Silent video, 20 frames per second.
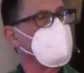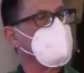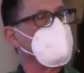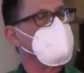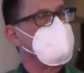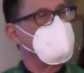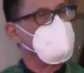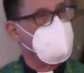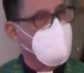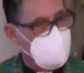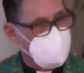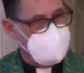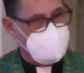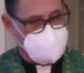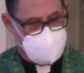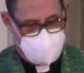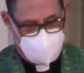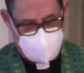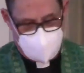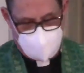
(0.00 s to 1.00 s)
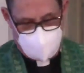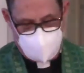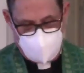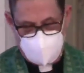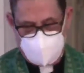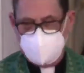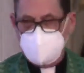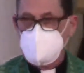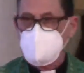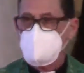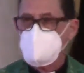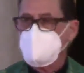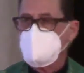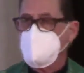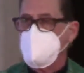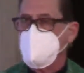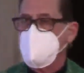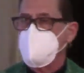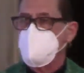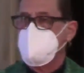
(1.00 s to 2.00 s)
resources of a new
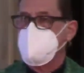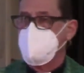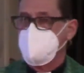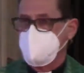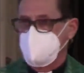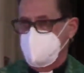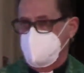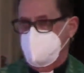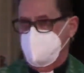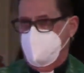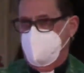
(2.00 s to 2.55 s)
continent.